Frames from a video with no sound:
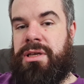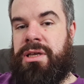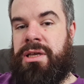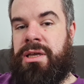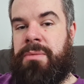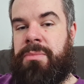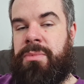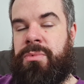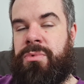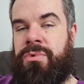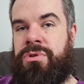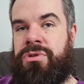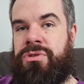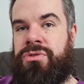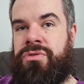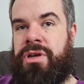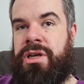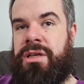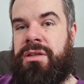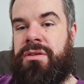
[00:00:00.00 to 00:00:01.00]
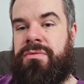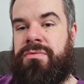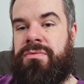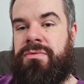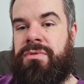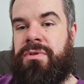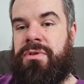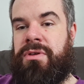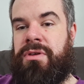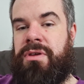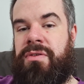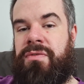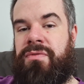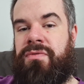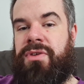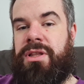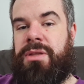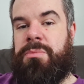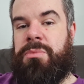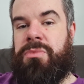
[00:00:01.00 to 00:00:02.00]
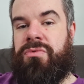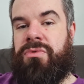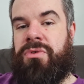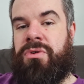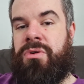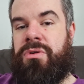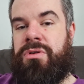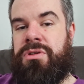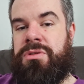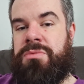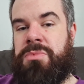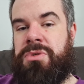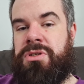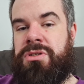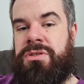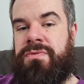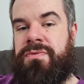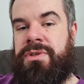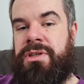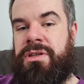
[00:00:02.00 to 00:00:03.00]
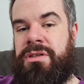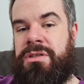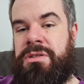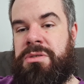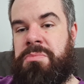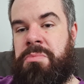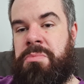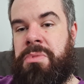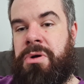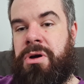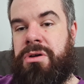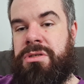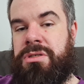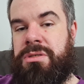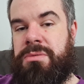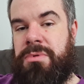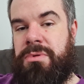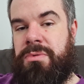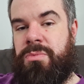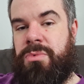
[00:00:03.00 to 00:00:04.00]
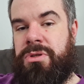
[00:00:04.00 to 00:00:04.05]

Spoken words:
I'm going to try and film and record as much of it as possible,